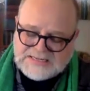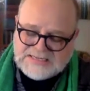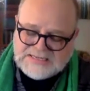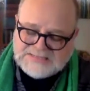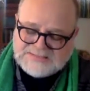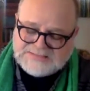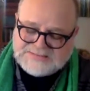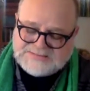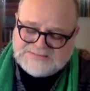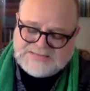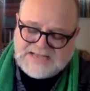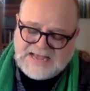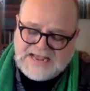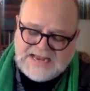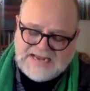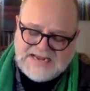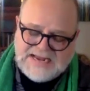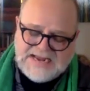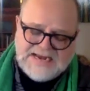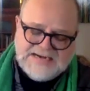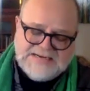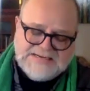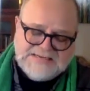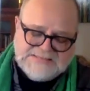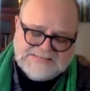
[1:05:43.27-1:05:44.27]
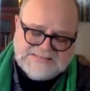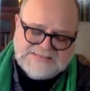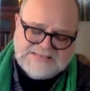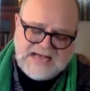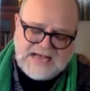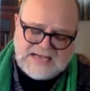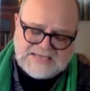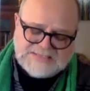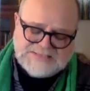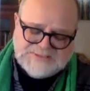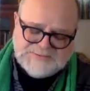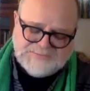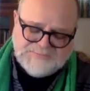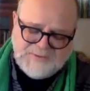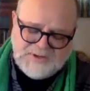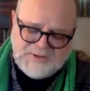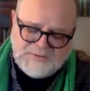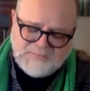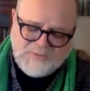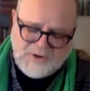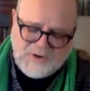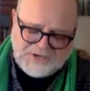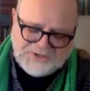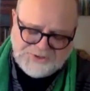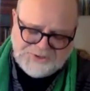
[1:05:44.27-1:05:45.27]
Say it is thus with
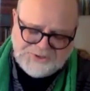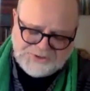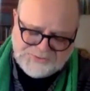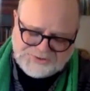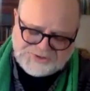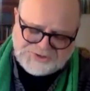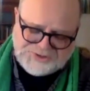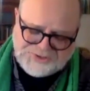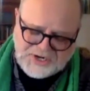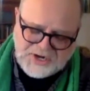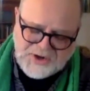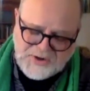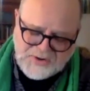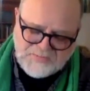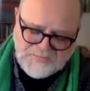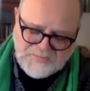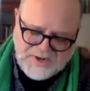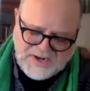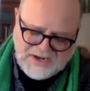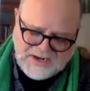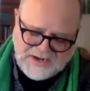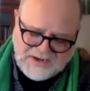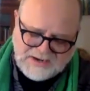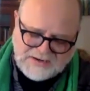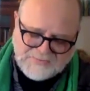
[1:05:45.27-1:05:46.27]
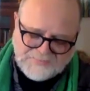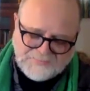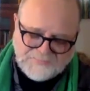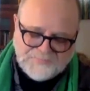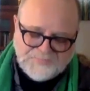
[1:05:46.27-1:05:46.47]
what you show me.